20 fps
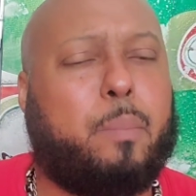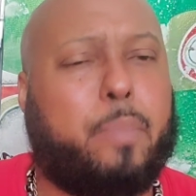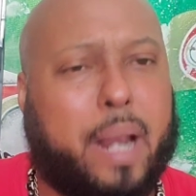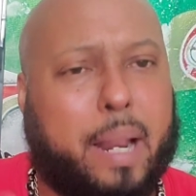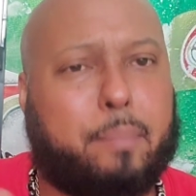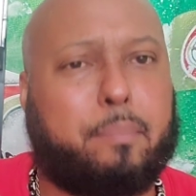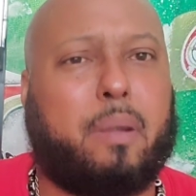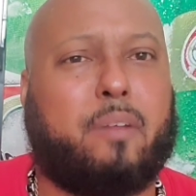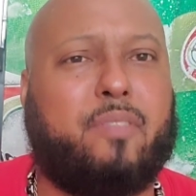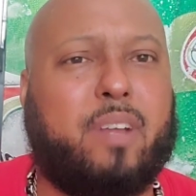
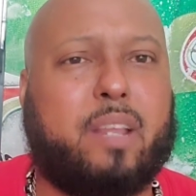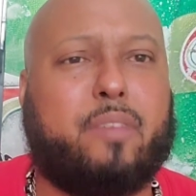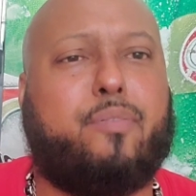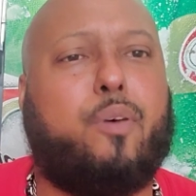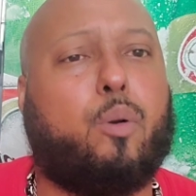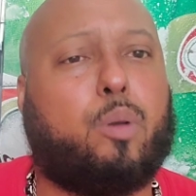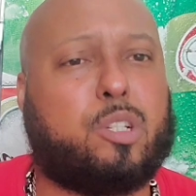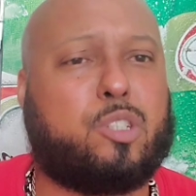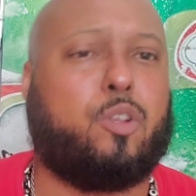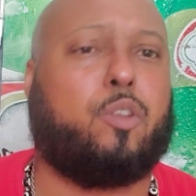but I'm really
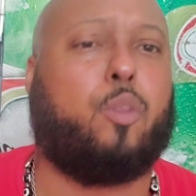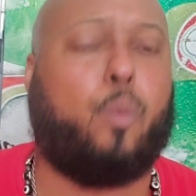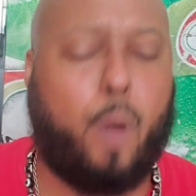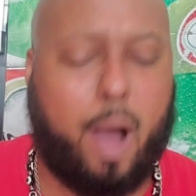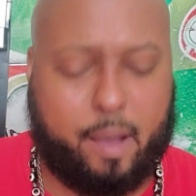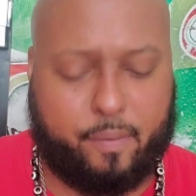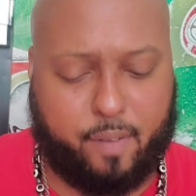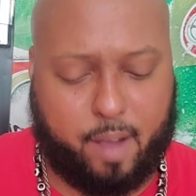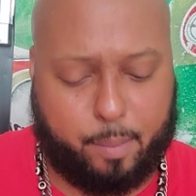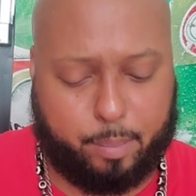focused on the
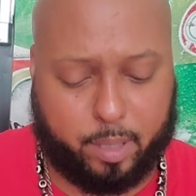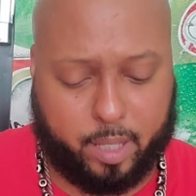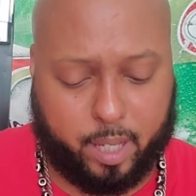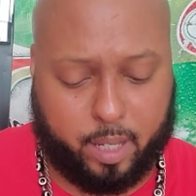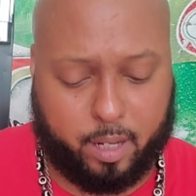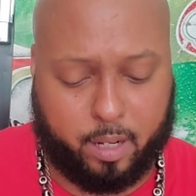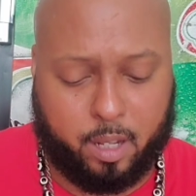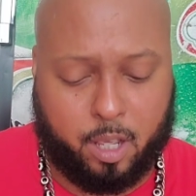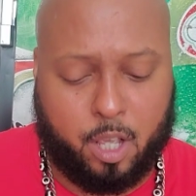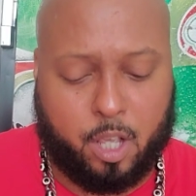Wi-Fi
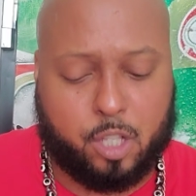plan.